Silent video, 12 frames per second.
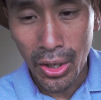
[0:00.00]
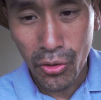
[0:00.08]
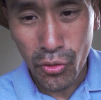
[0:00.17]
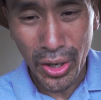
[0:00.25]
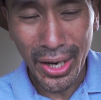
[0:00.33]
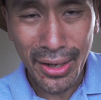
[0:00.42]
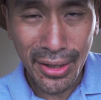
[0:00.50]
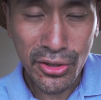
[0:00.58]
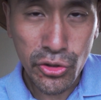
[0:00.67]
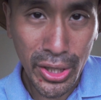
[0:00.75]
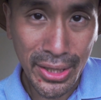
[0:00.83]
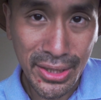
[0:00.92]
create a
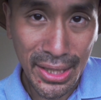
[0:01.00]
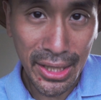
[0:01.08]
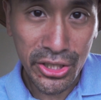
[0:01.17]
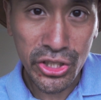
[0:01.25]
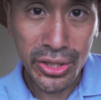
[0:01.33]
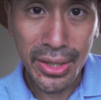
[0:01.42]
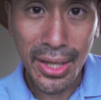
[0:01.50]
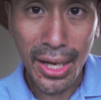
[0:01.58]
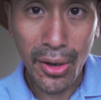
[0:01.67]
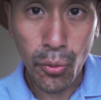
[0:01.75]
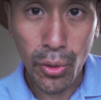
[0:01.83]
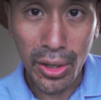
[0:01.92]
transaction
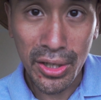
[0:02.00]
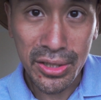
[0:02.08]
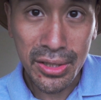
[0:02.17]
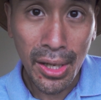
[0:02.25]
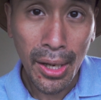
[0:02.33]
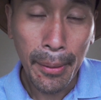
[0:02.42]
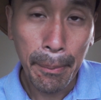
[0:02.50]
that was